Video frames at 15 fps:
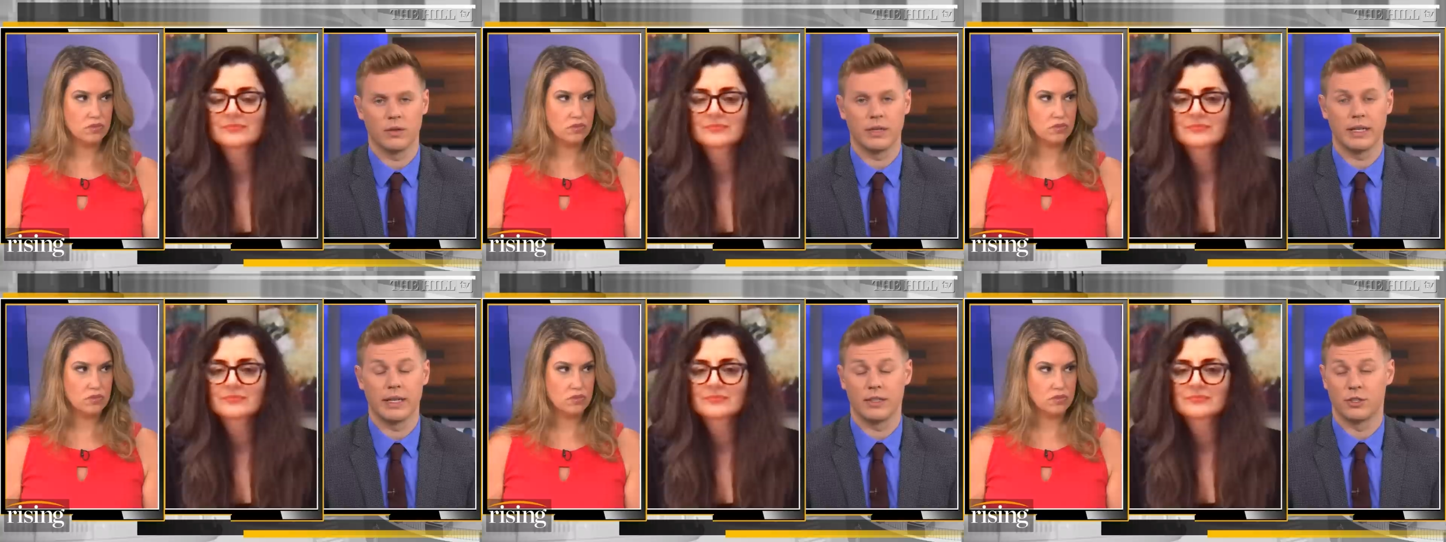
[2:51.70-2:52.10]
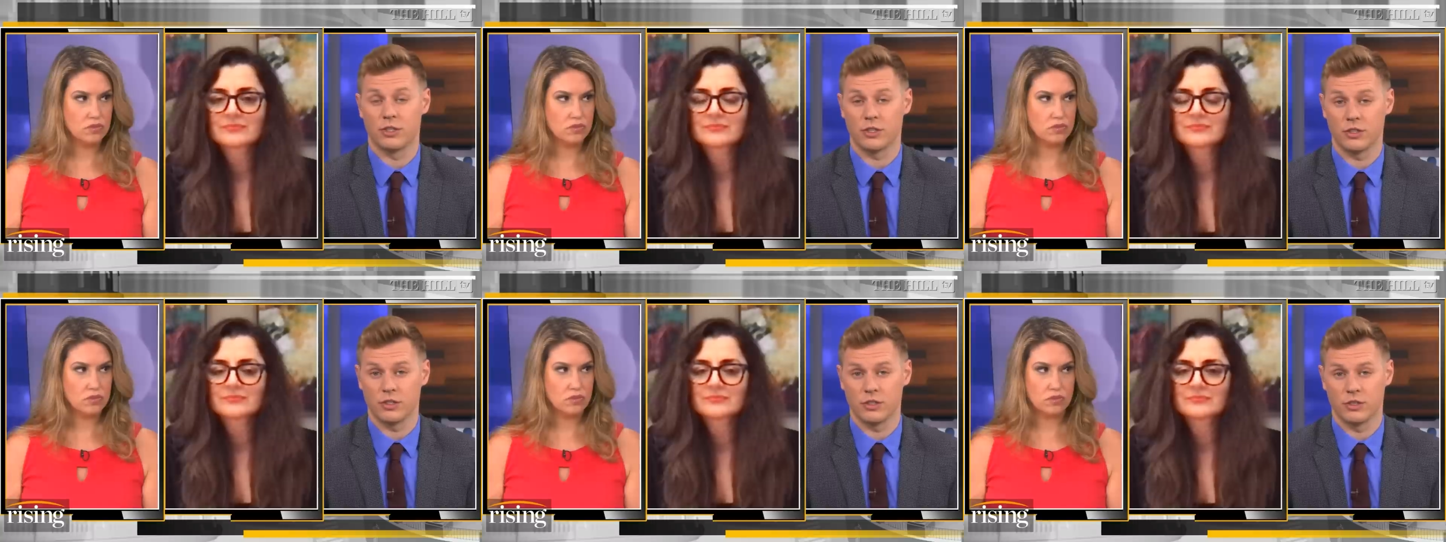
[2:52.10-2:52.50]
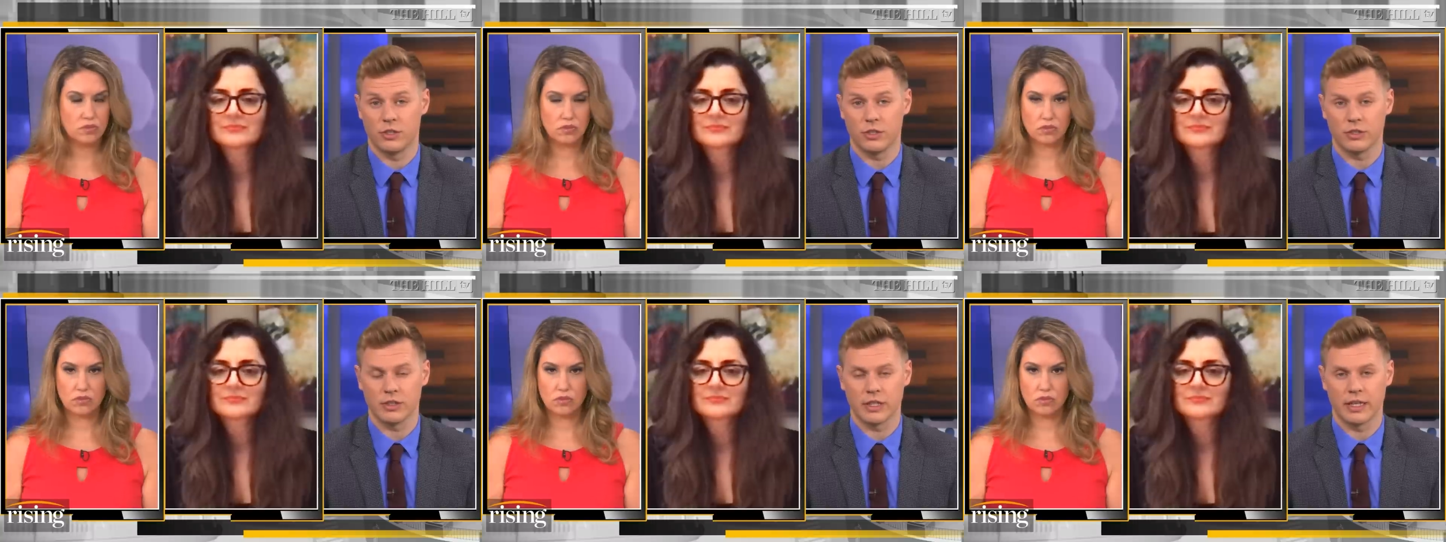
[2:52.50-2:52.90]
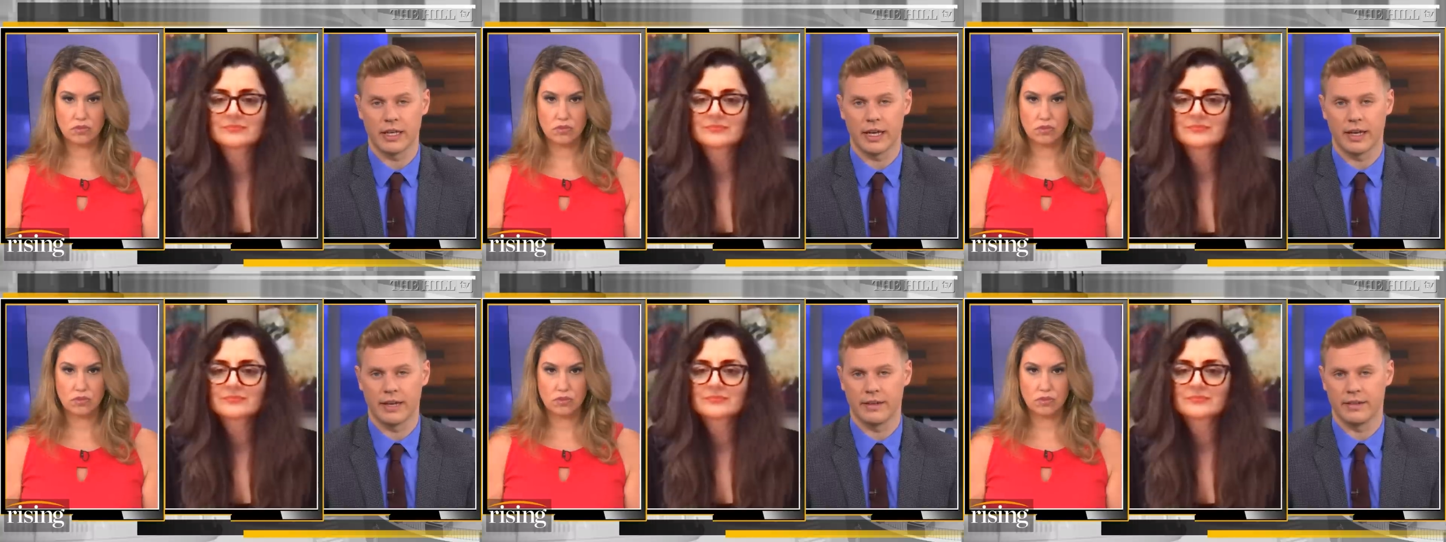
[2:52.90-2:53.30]
Speaker 1: Yes,
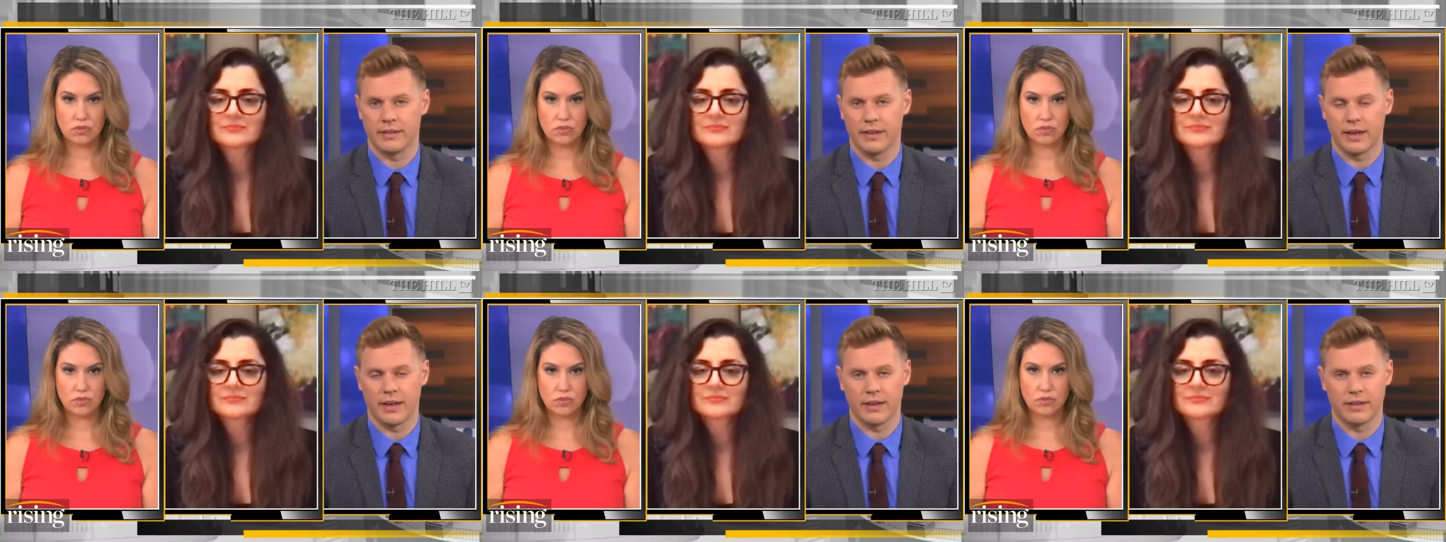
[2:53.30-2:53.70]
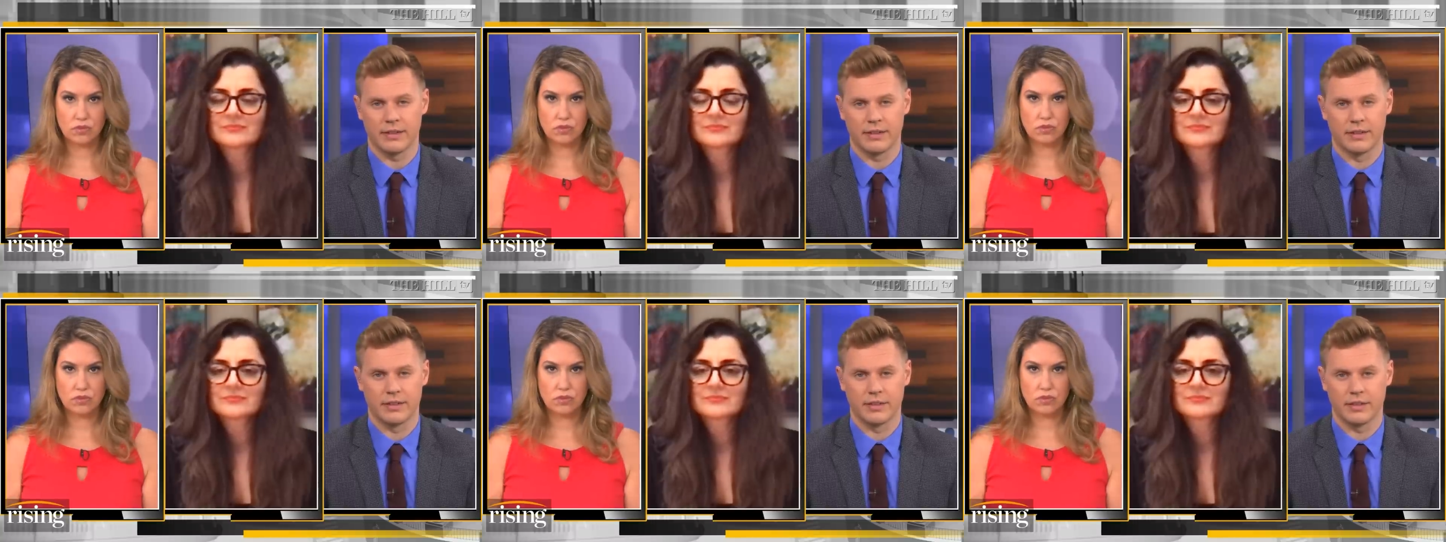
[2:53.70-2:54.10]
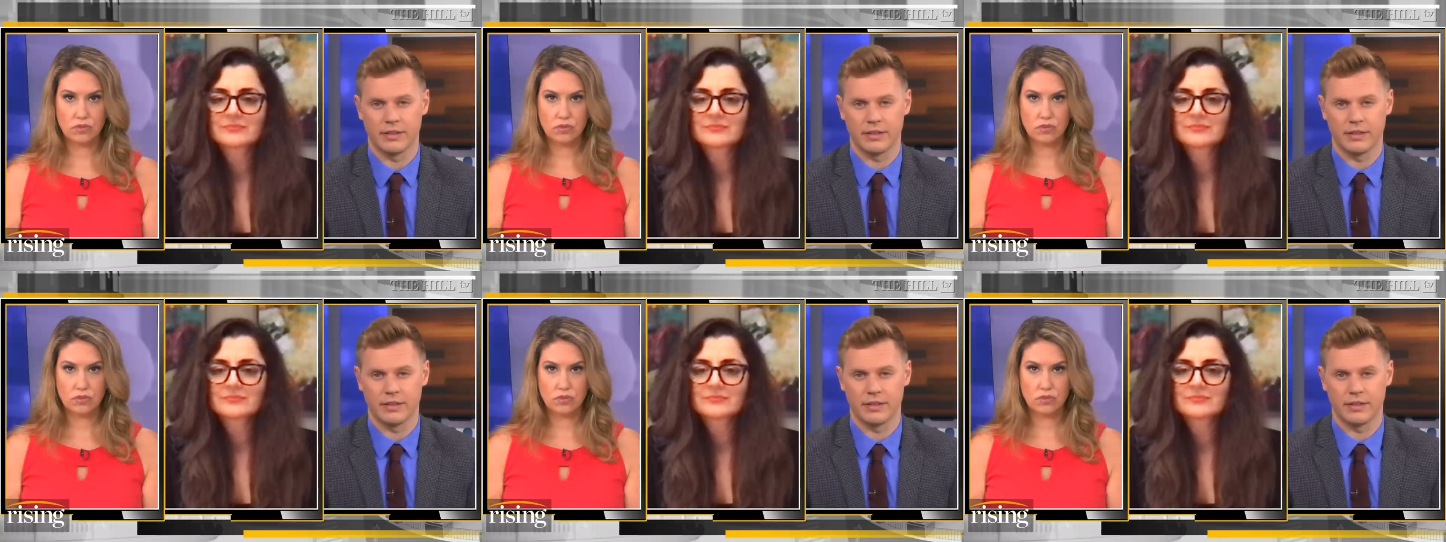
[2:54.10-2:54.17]
certainly, and and